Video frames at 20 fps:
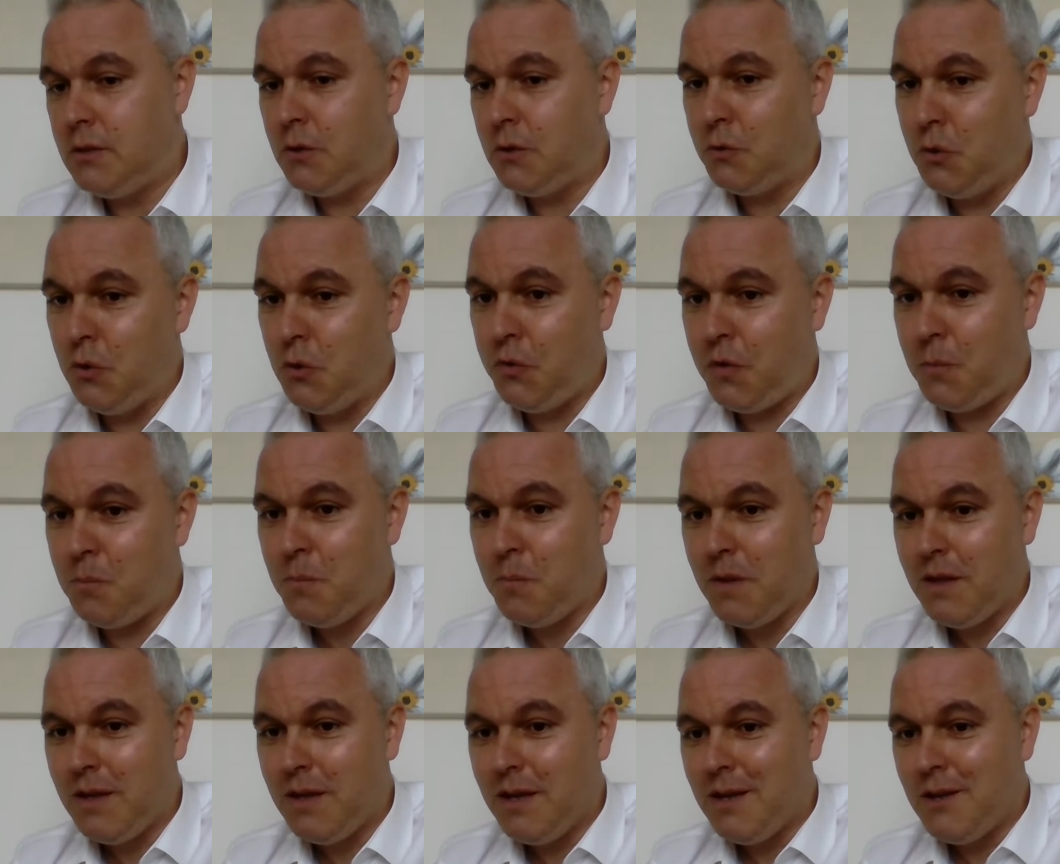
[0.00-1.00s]
You know,
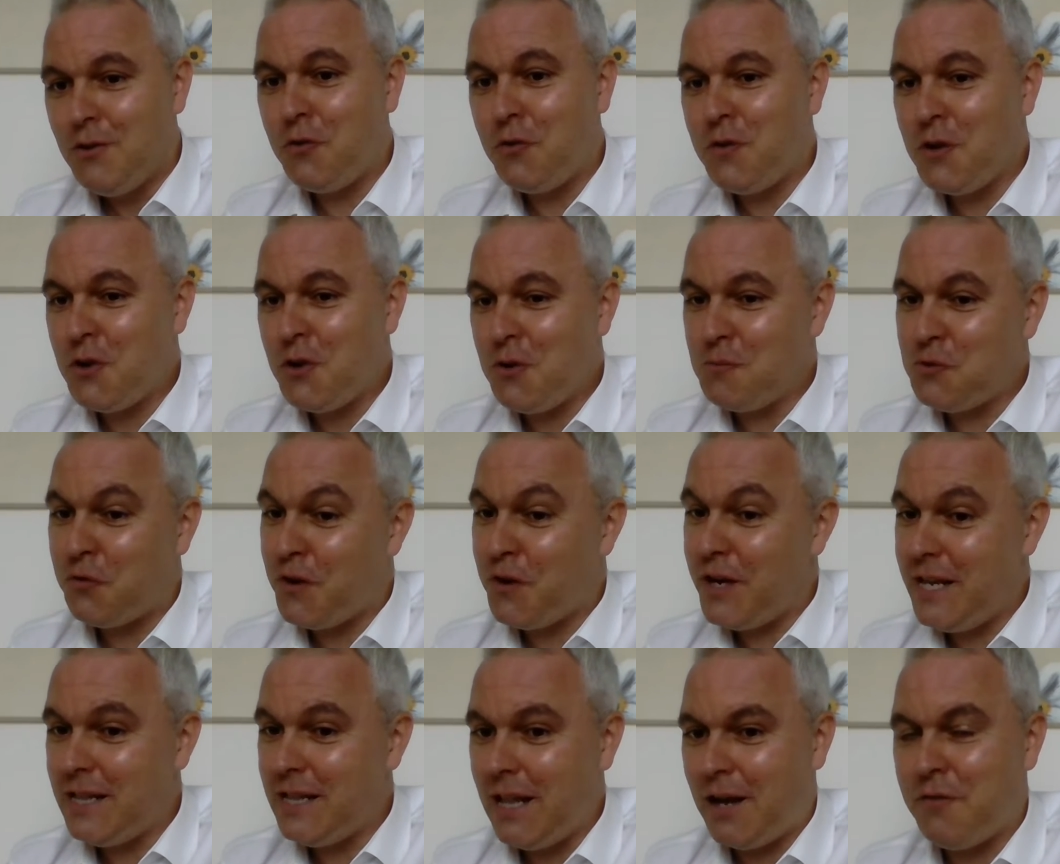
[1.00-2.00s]
nothing comes
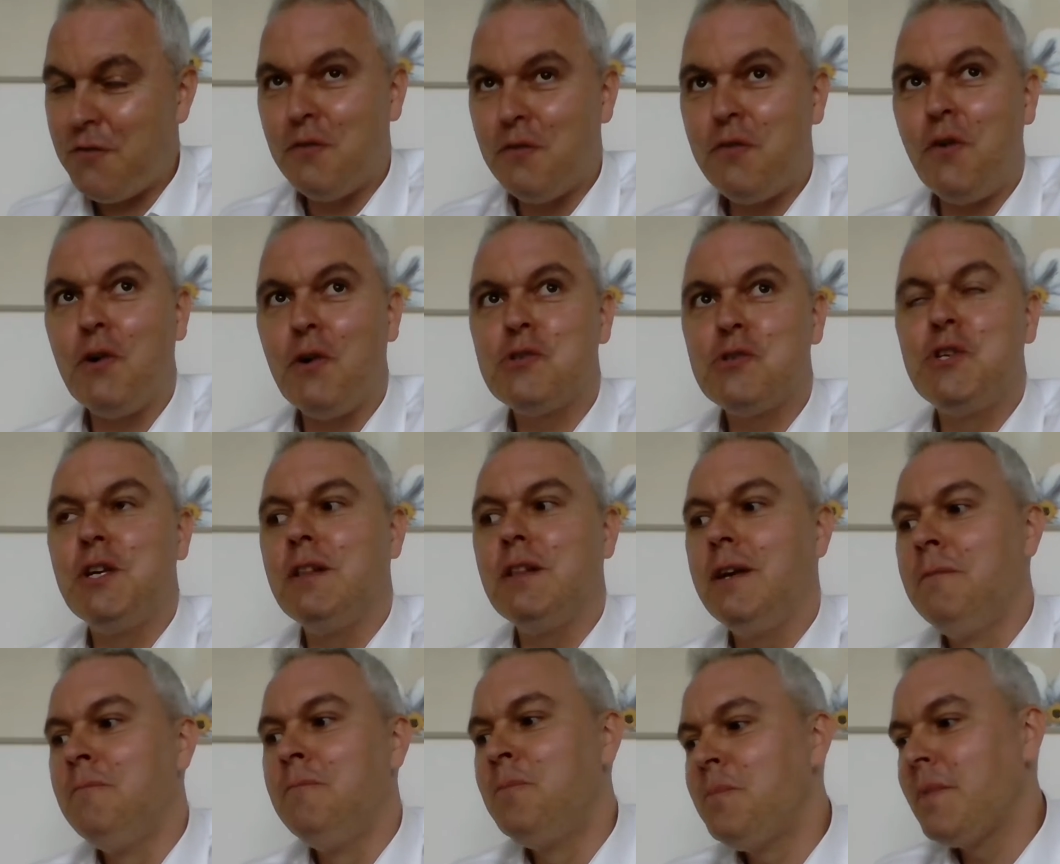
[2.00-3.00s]
free in life,
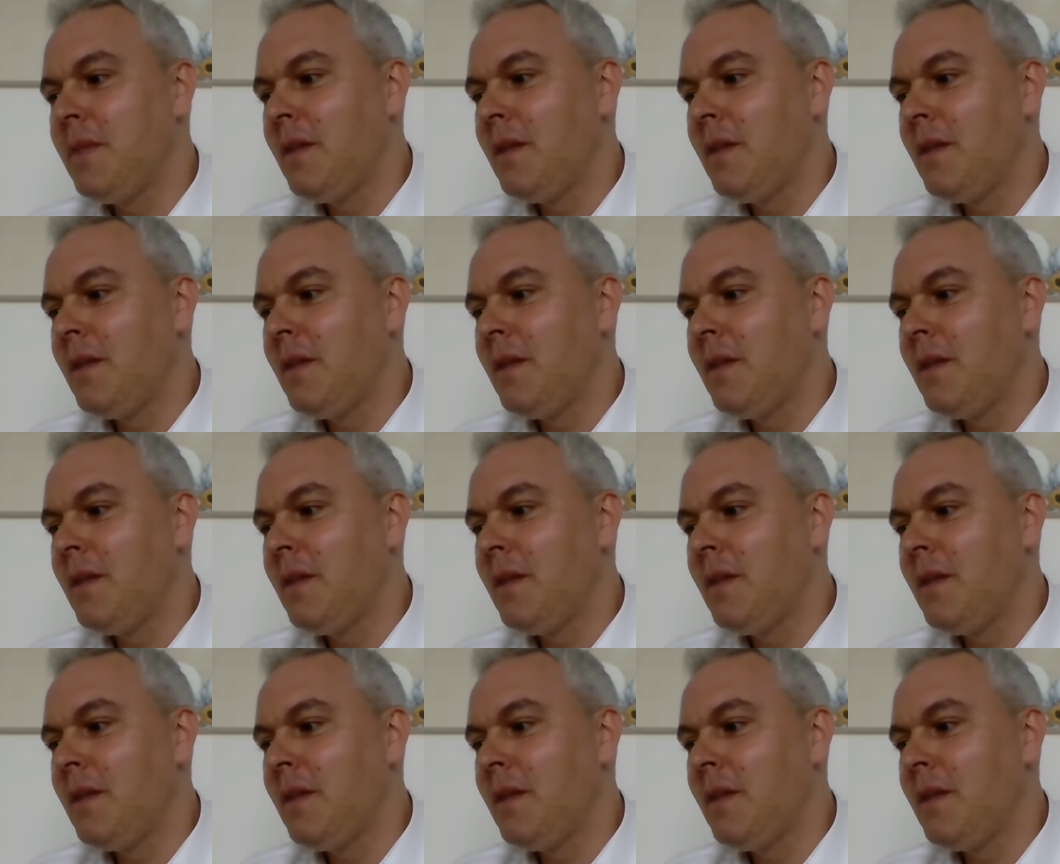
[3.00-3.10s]
unfortunately.